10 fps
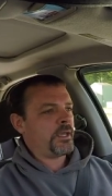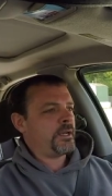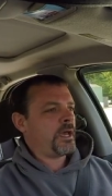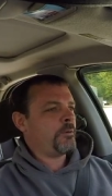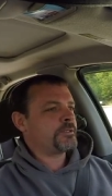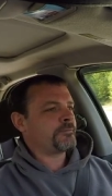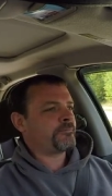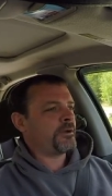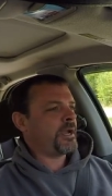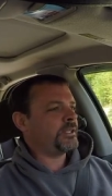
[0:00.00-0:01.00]
And I was
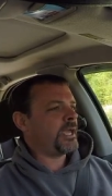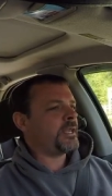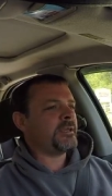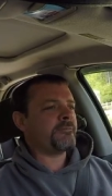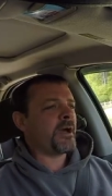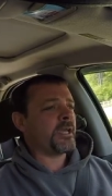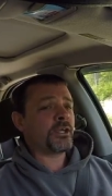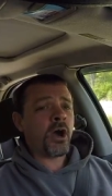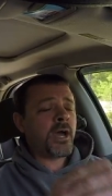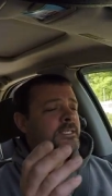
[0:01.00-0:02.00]
afraid that if I
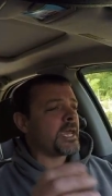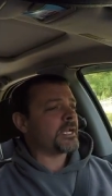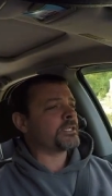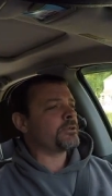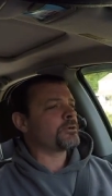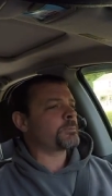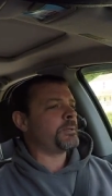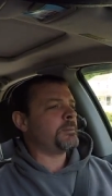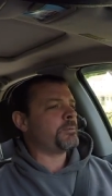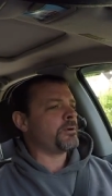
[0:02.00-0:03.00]
had contacted those
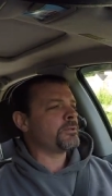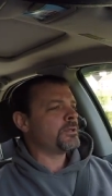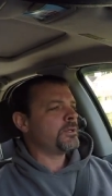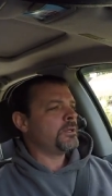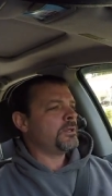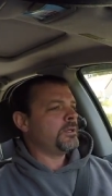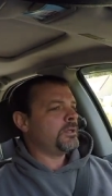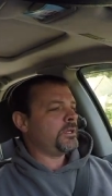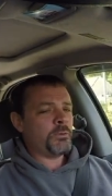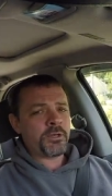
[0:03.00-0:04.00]
people,
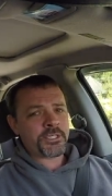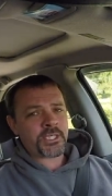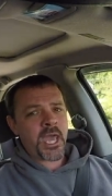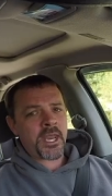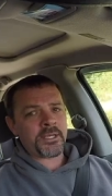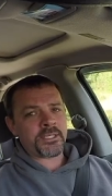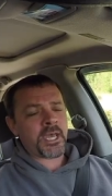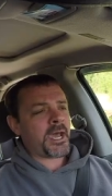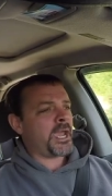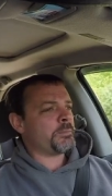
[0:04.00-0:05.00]
it would have started a
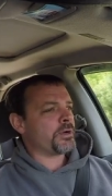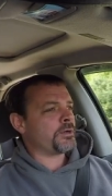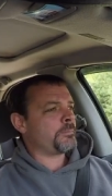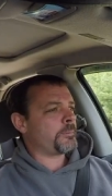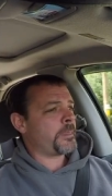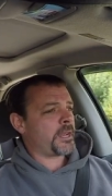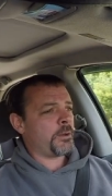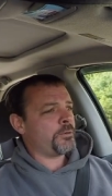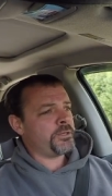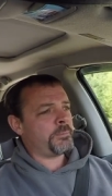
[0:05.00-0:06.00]
timer that
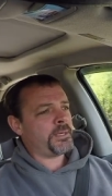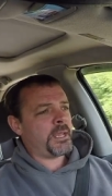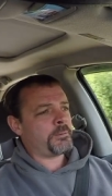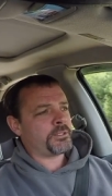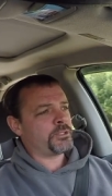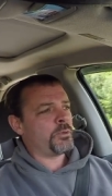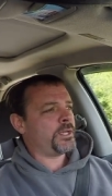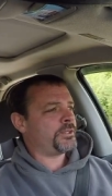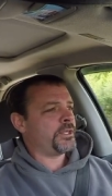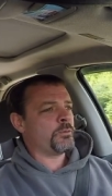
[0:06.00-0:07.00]
I wouldn't have been able to do
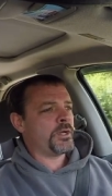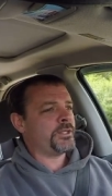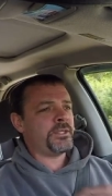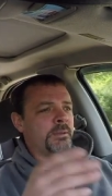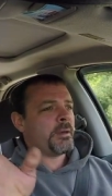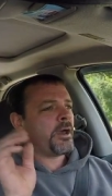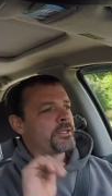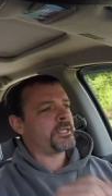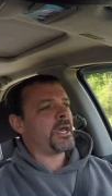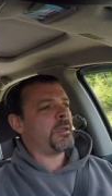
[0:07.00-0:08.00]
anything with in the amount
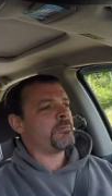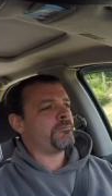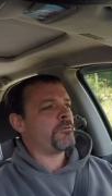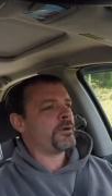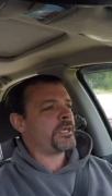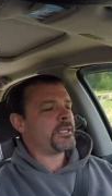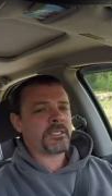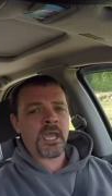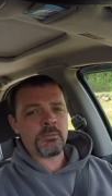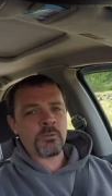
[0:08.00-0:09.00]
of time before that
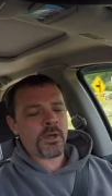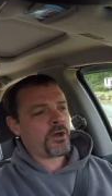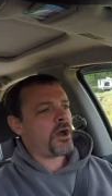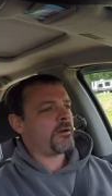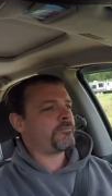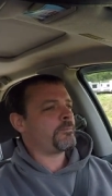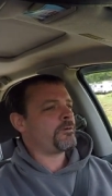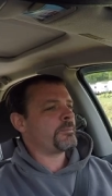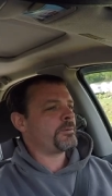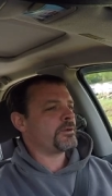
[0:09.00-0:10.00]
timer went off,
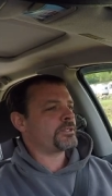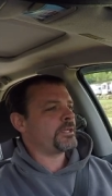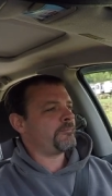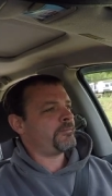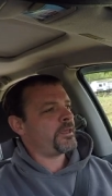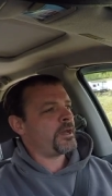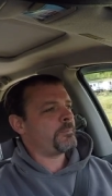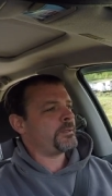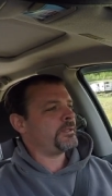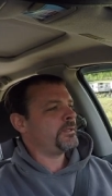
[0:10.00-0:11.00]
before the person got fed
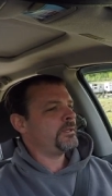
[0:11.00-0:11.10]
up and